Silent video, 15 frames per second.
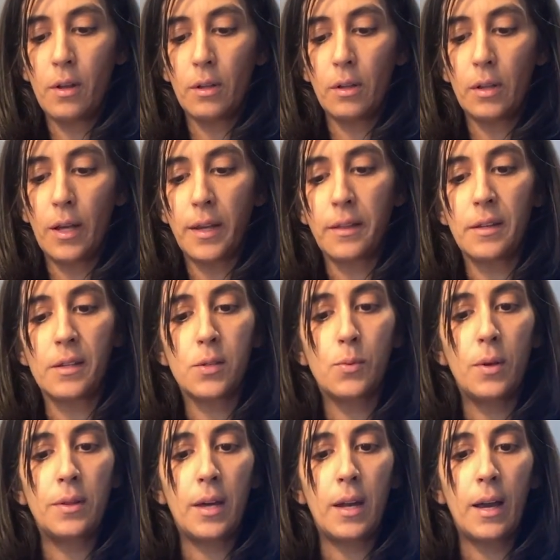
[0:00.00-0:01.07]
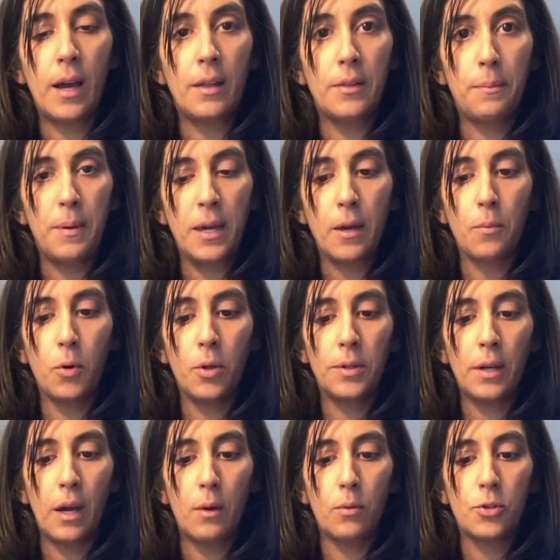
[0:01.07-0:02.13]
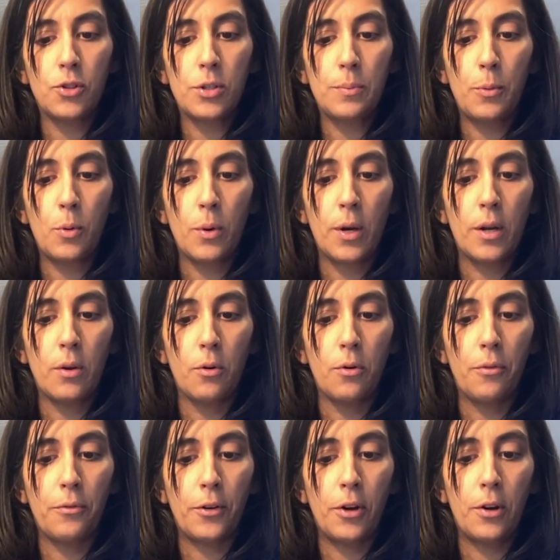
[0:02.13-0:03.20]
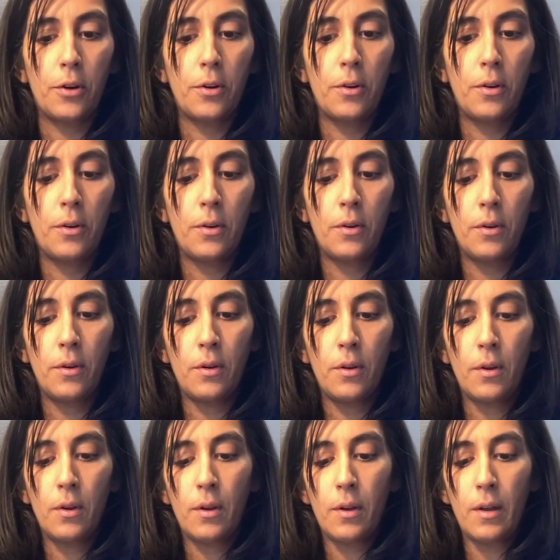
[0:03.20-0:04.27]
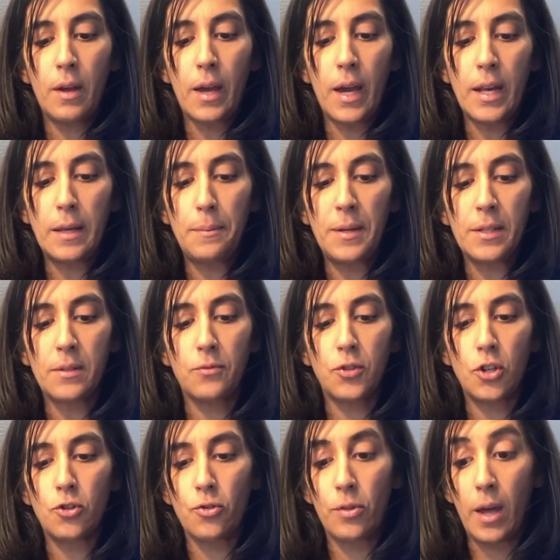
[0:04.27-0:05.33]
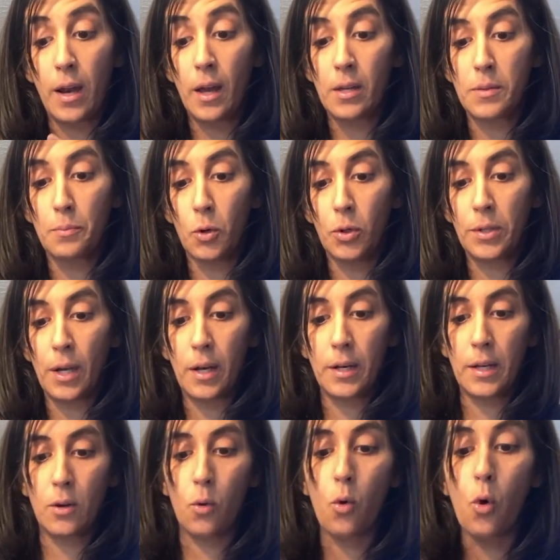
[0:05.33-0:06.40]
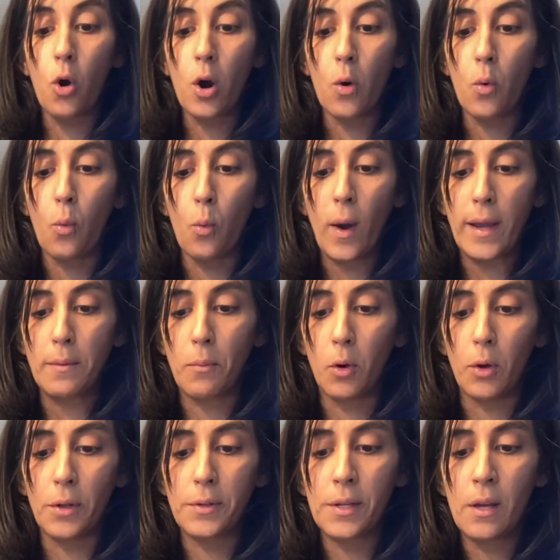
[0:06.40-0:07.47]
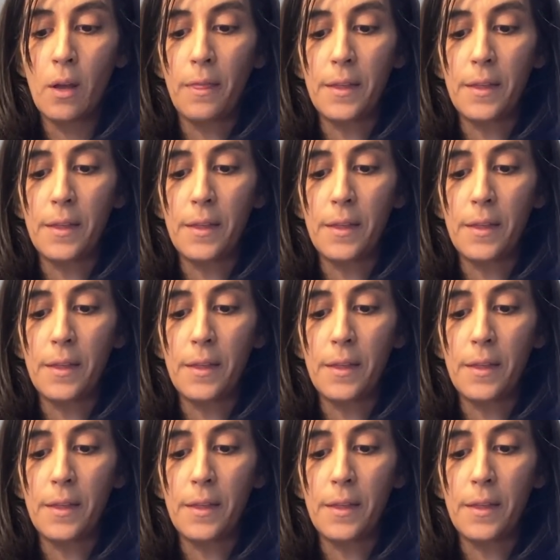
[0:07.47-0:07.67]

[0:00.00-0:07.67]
like this one that had the pink mold. I will just pour it over any piece of ginger that has mold on it, or white mold.